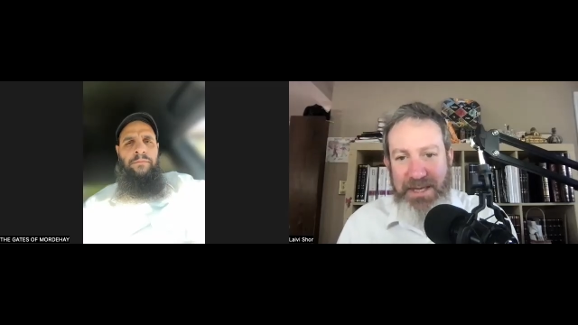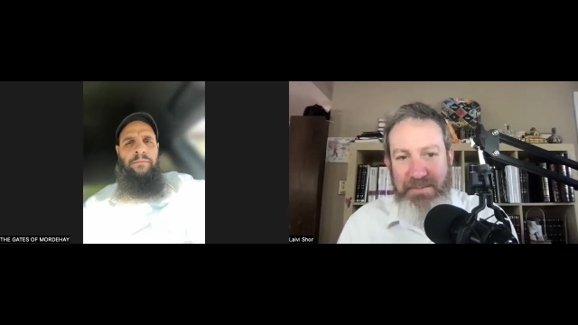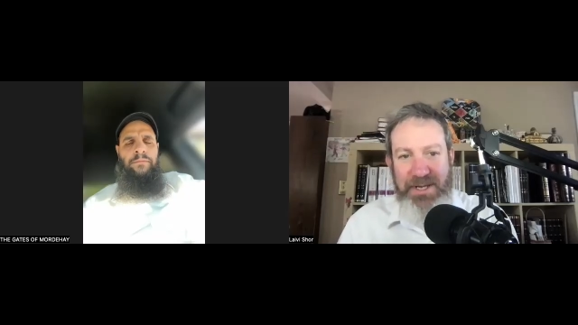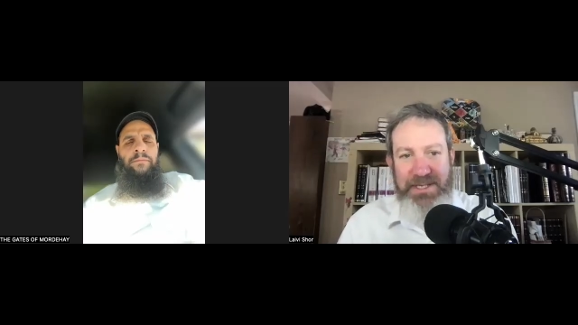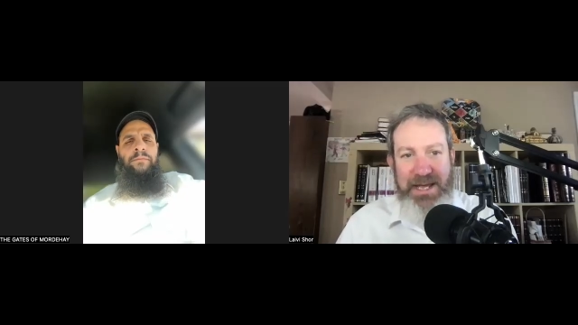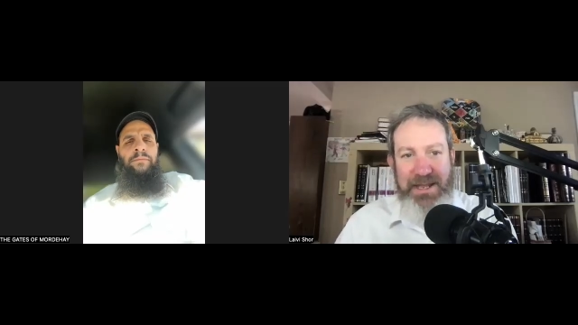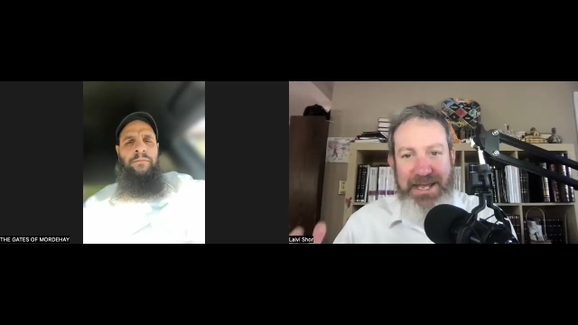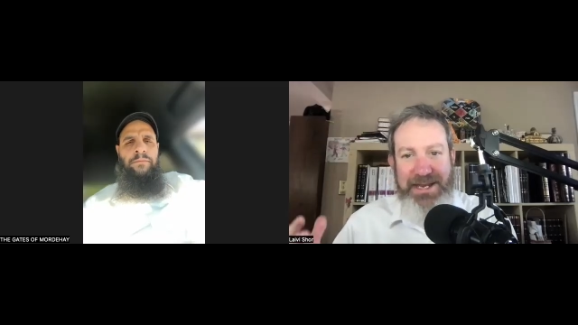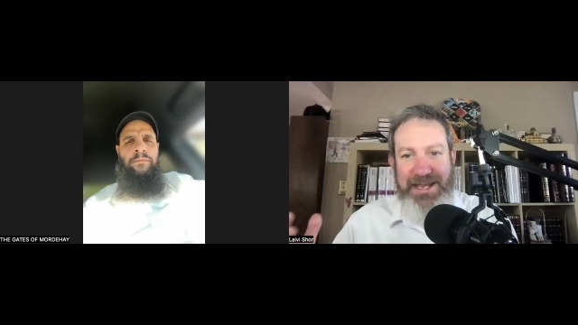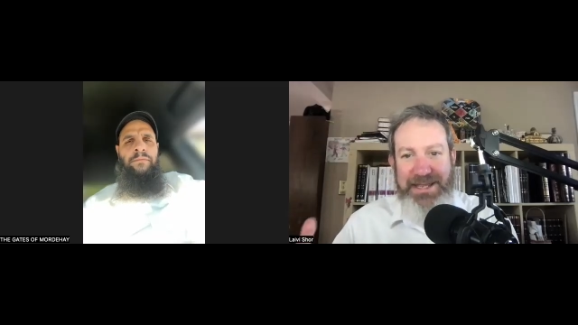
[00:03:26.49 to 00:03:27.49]
Speaker 1: This, and,
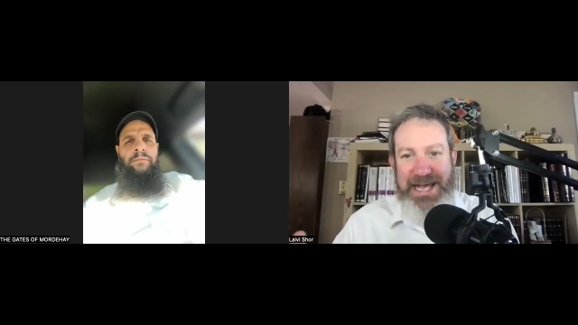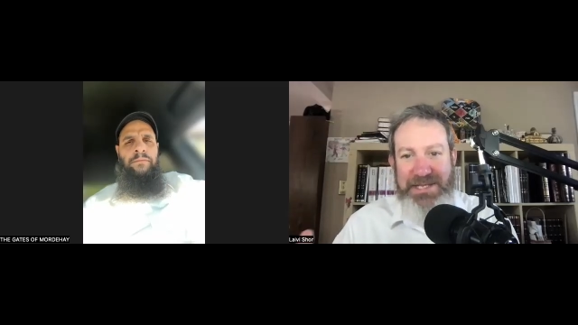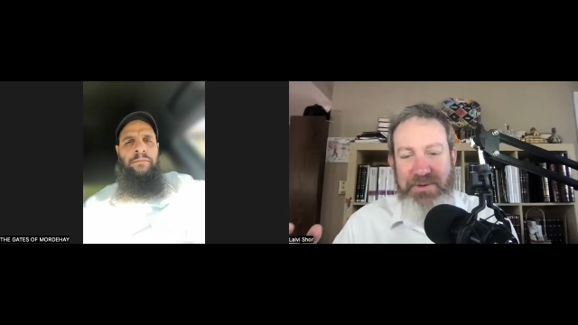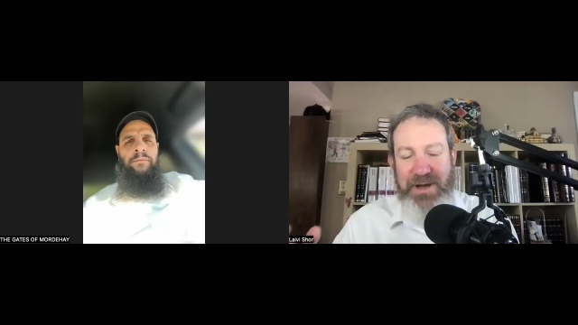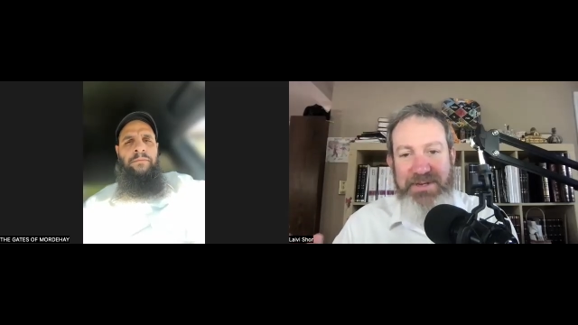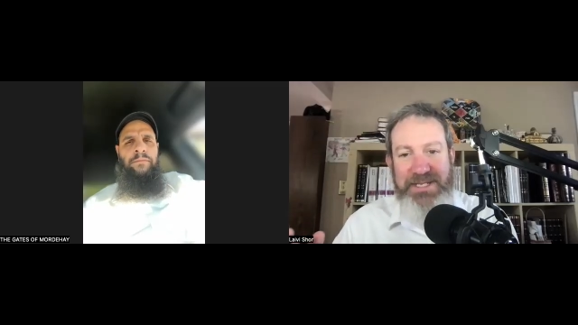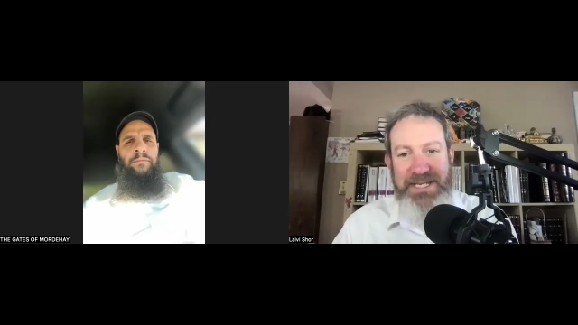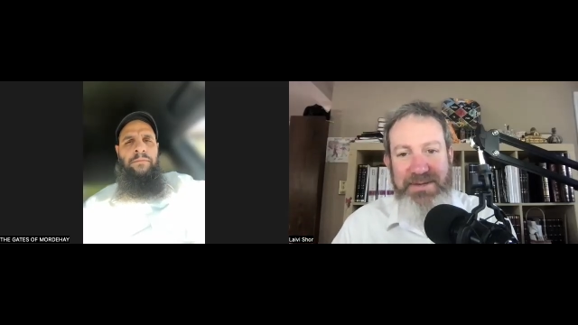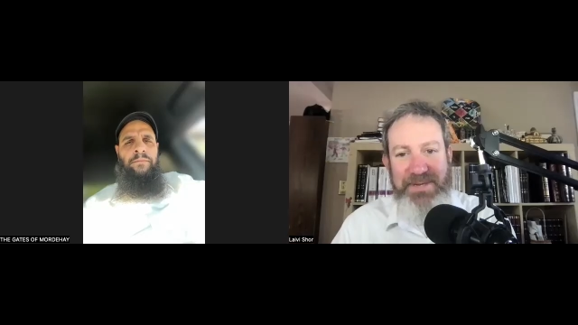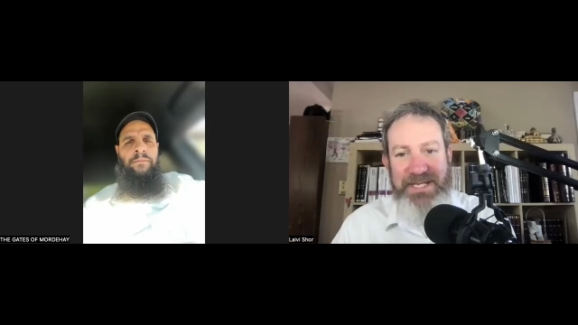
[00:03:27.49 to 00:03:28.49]
and, and that's why we see
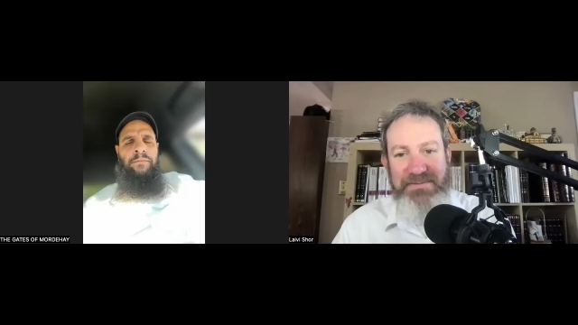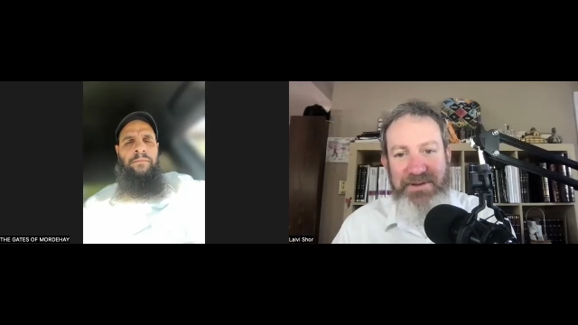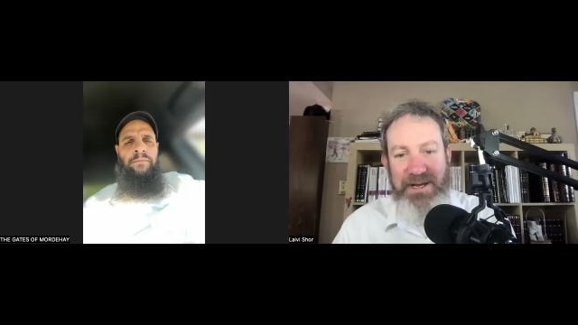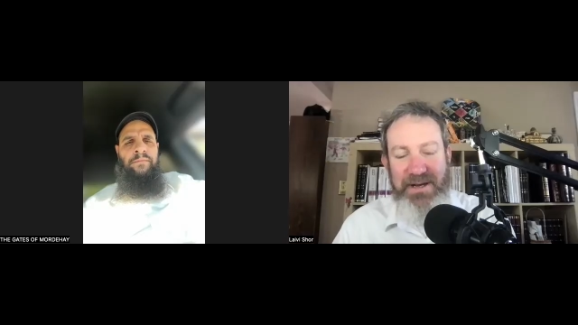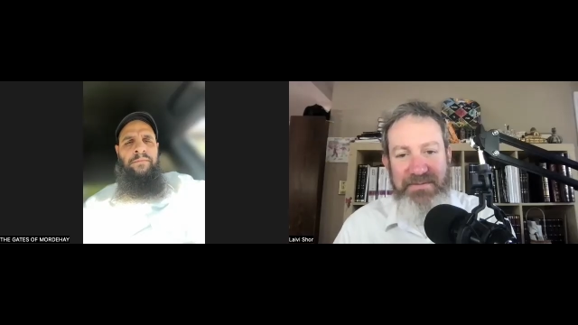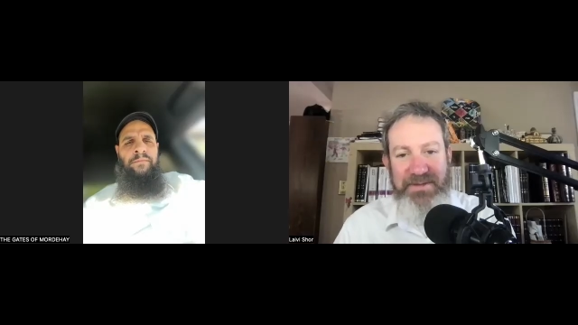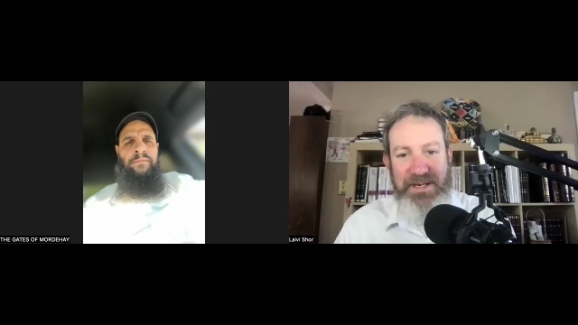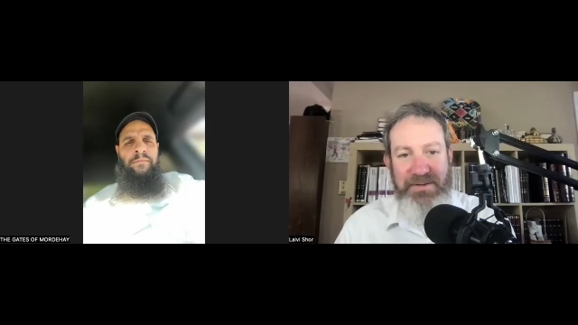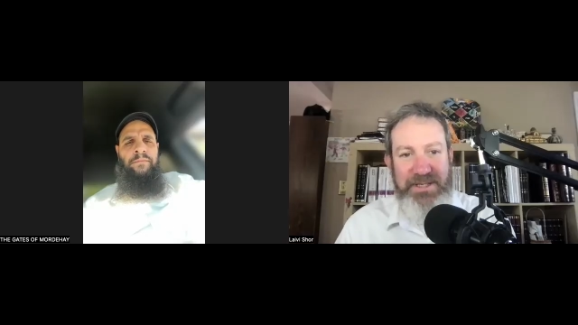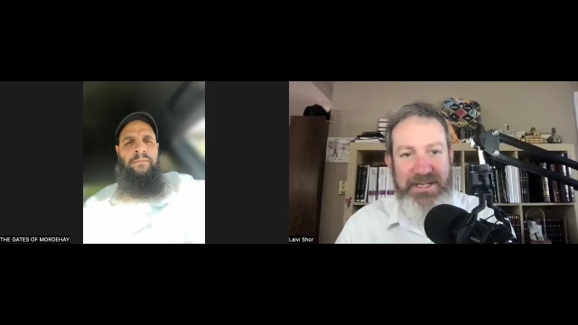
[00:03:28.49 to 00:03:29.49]
the mitzvah of, you
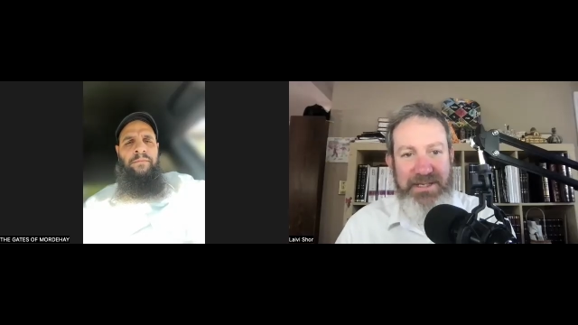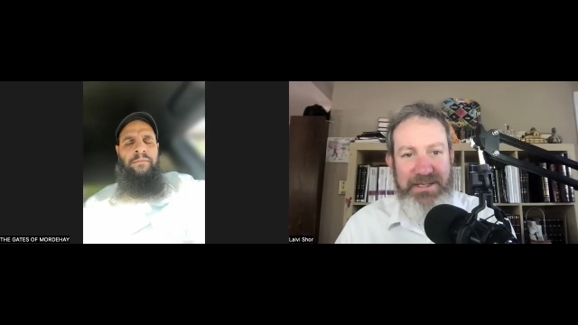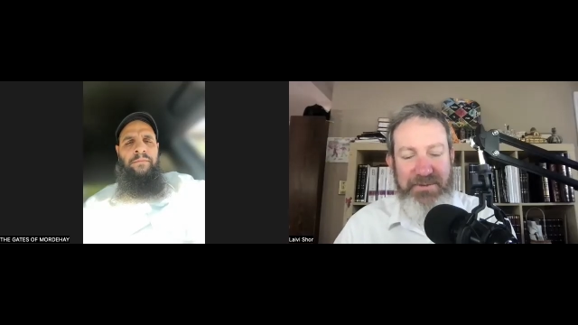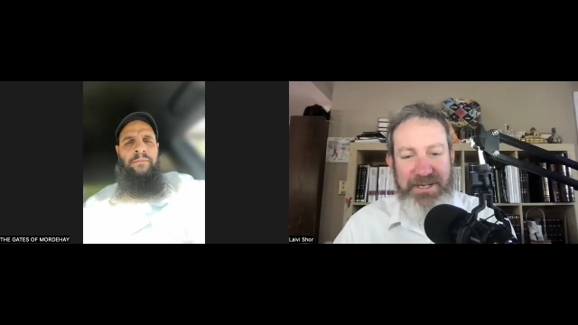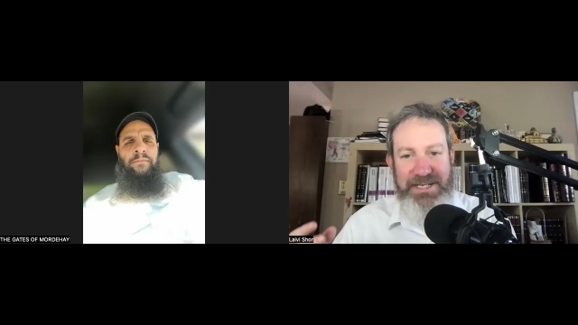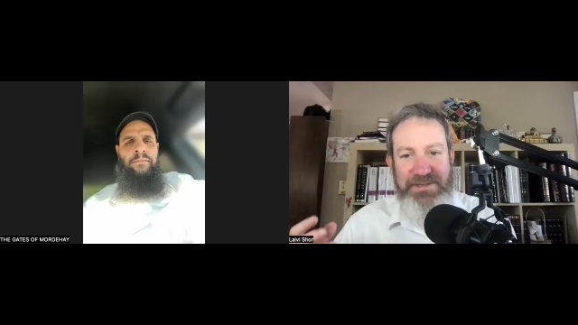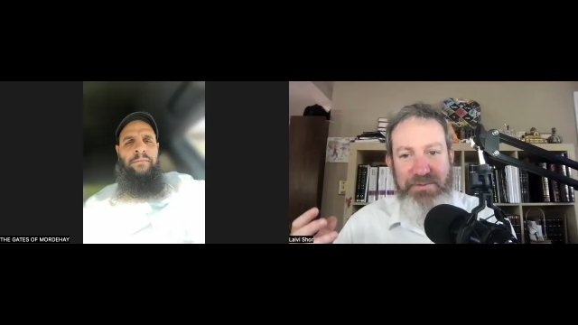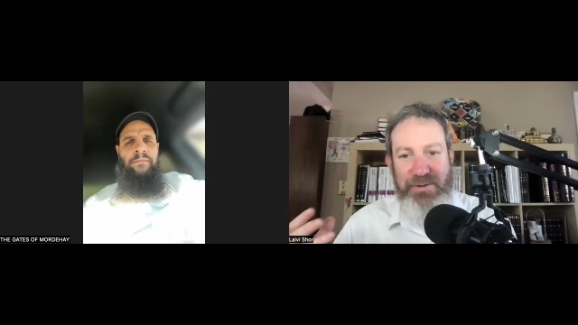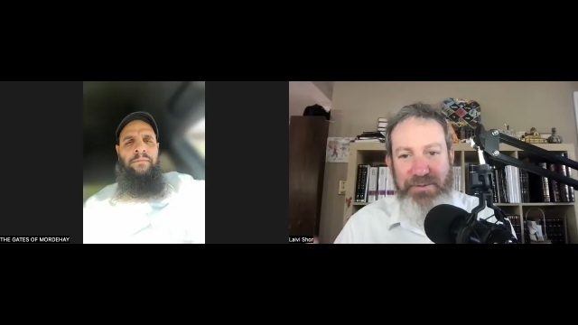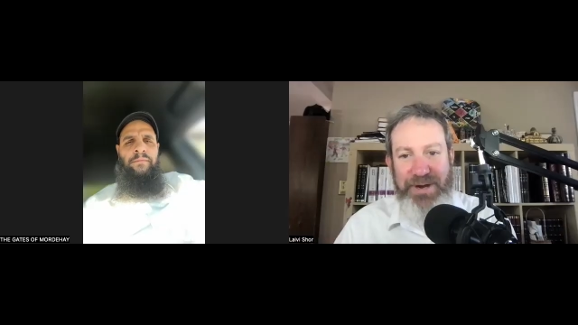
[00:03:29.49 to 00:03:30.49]
know, the we need to
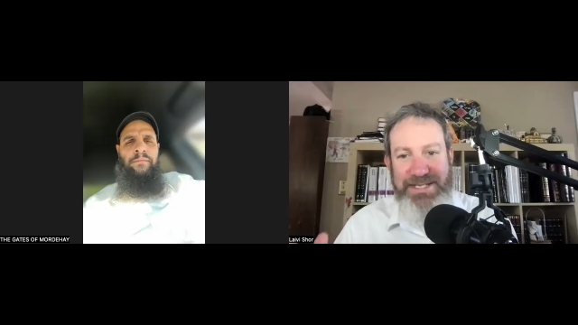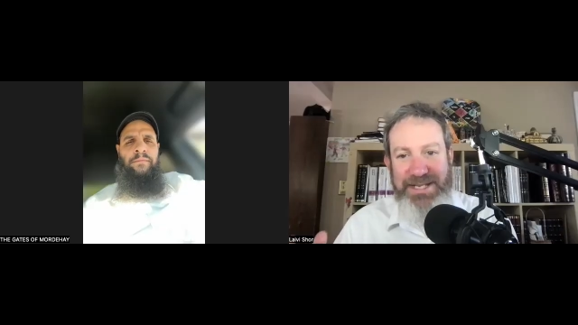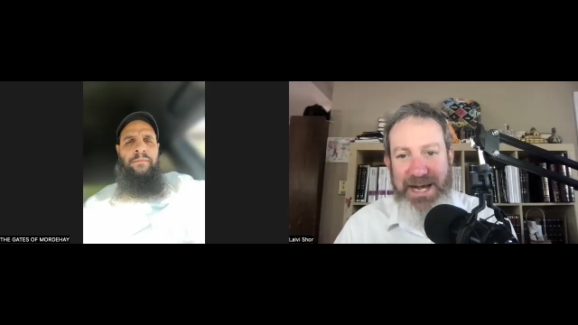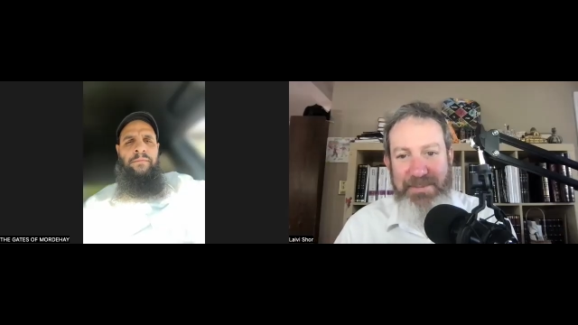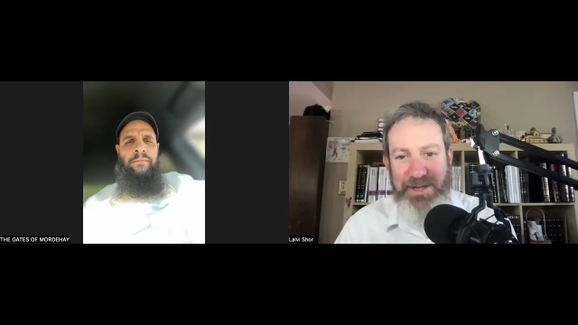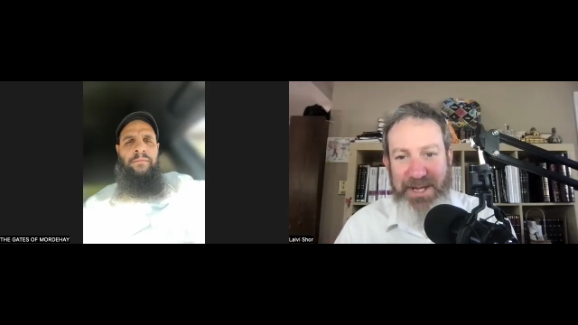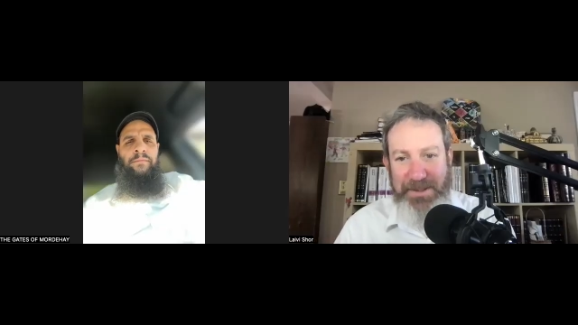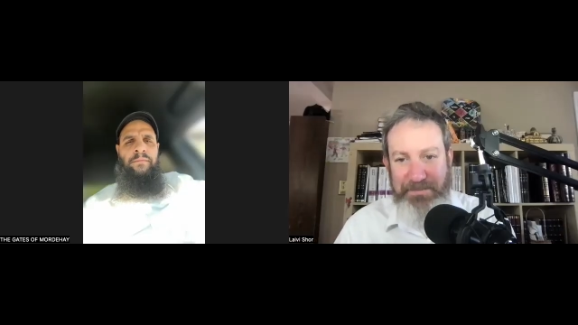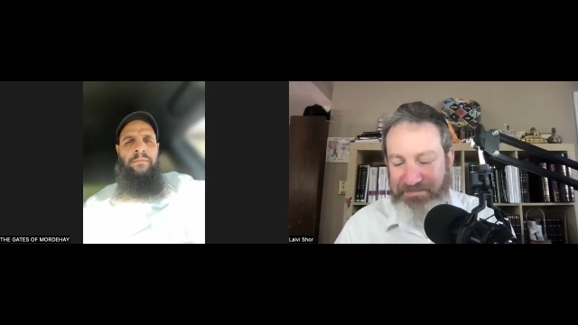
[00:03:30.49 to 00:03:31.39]
erase Amalek.